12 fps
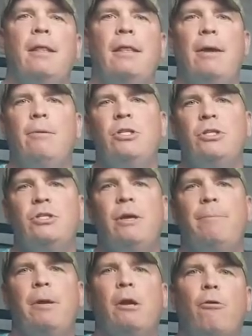and they were just
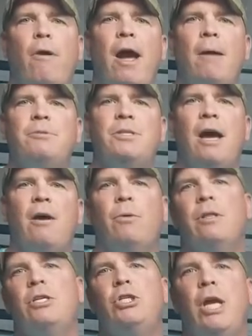dipping crabs down
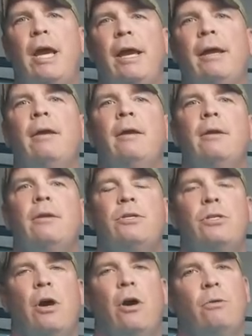with a jig.
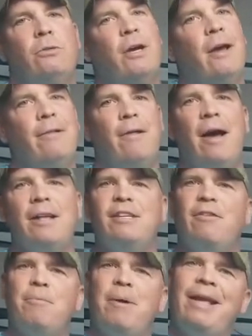So tight lines,
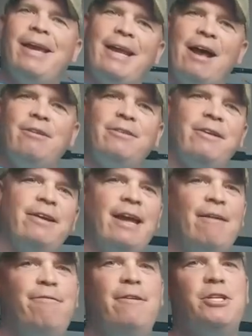everybody, get out there and
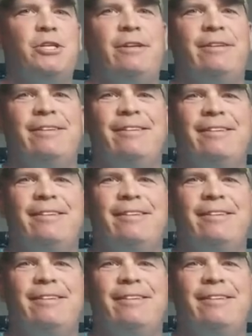get fishing.